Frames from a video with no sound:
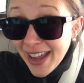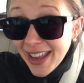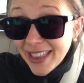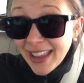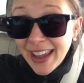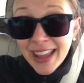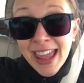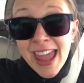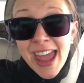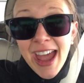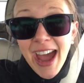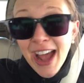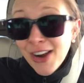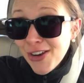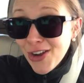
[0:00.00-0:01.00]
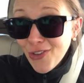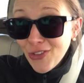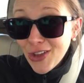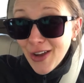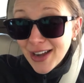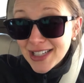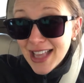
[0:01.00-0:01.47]
And like, I don't know if
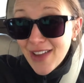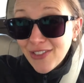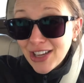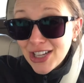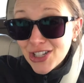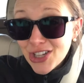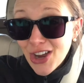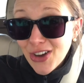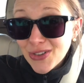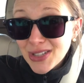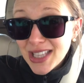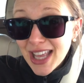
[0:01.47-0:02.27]
you guys have any shows